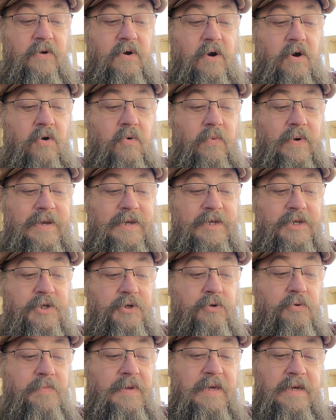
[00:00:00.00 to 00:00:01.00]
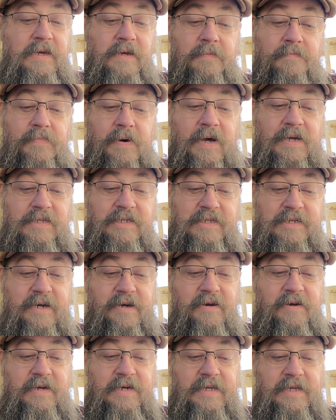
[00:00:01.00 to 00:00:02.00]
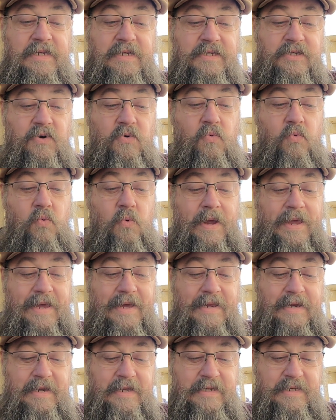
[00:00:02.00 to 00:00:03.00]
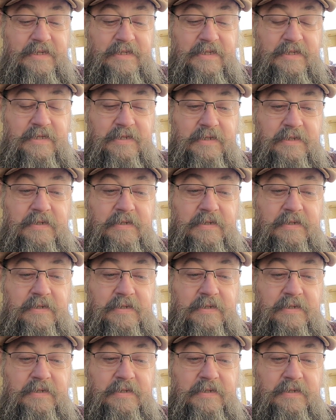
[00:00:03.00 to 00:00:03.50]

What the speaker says: are we dooming posterity to weakness?